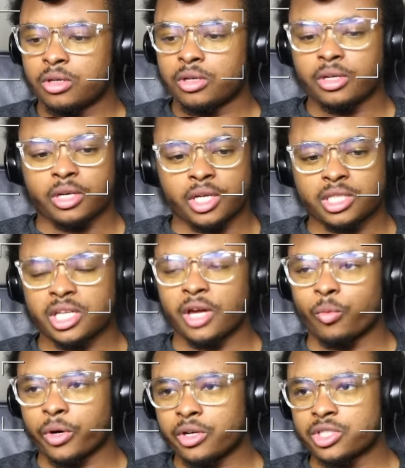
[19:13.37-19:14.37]
Niggas that
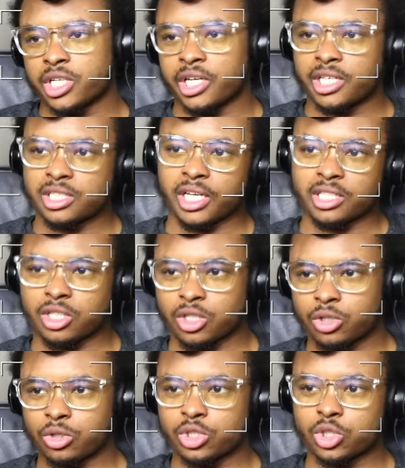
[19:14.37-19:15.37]
wear chains, like the
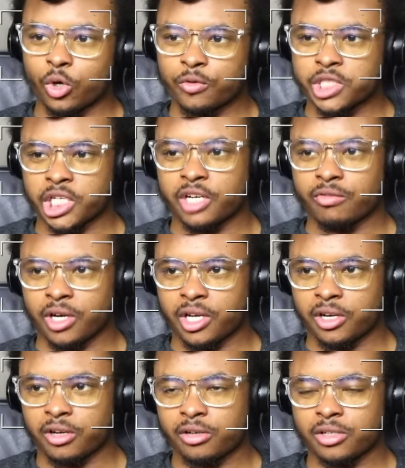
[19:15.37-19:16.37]
little soft chain right
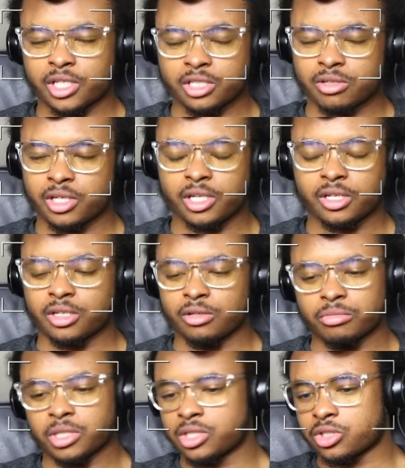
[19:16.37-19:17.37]
here, this right here, them
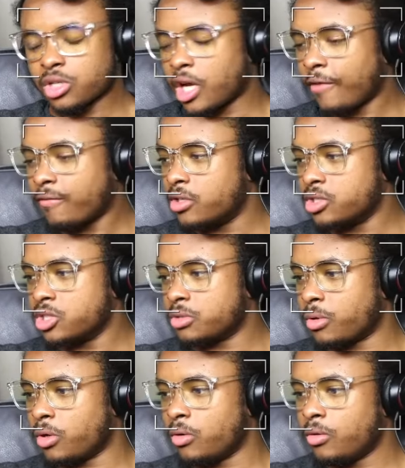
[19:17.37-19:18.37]
niggas are not virgins,
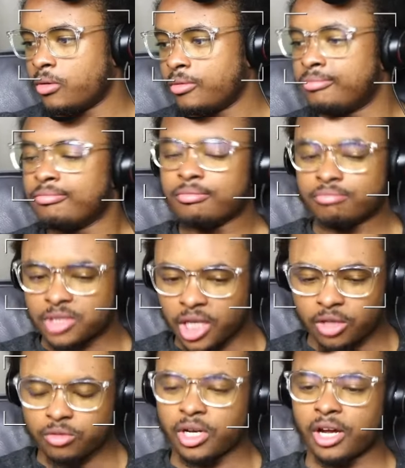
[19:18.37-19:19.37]
bro. I'm
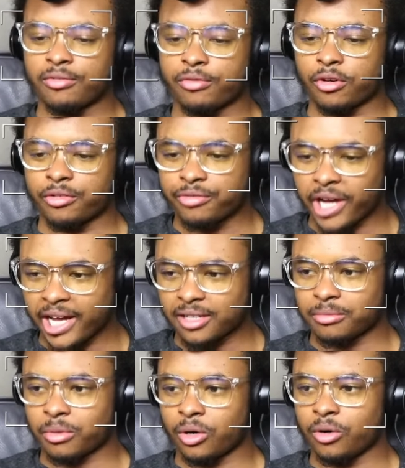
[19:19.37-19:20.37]
telling you that for a fact,
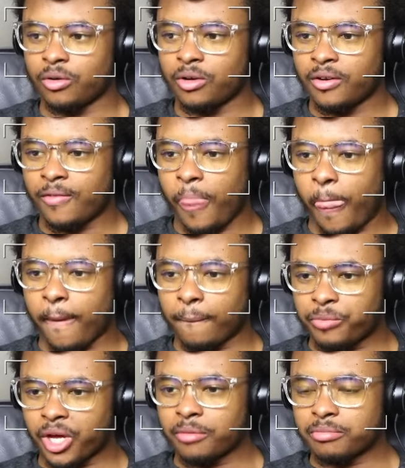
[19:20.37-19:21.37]
bro.
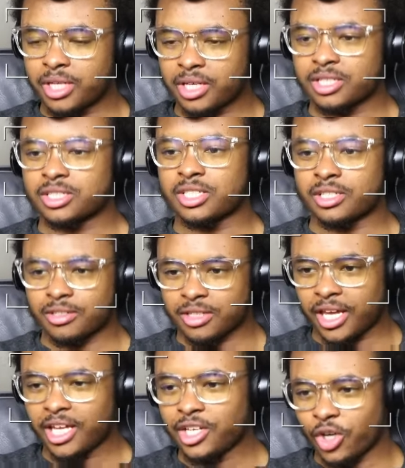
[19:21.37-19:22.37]
Dumb niggas,
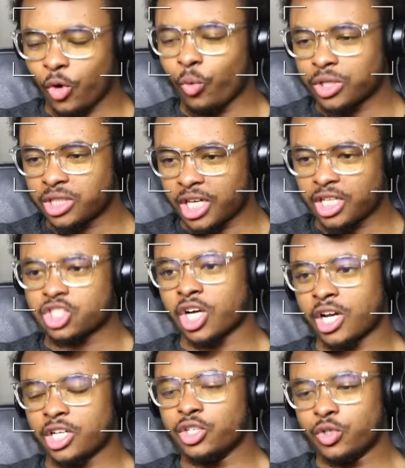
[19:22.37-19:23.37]
they know what they trying
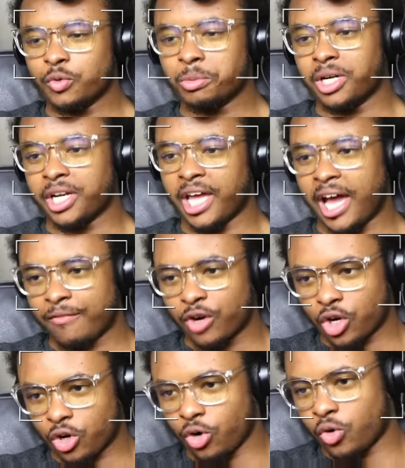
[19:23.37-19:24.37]
to do, bro. They have a
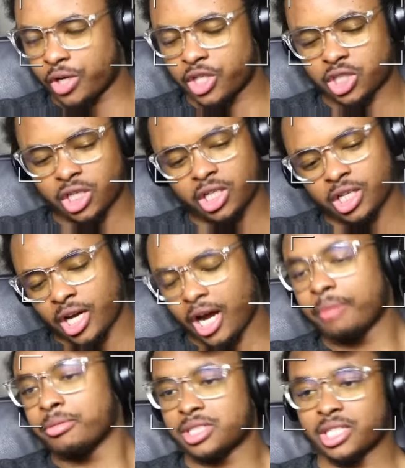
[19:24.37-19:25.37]
goal. They trying to
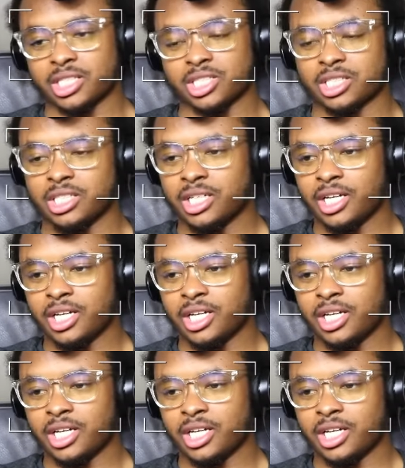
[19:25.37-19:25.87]
accomplish that shit.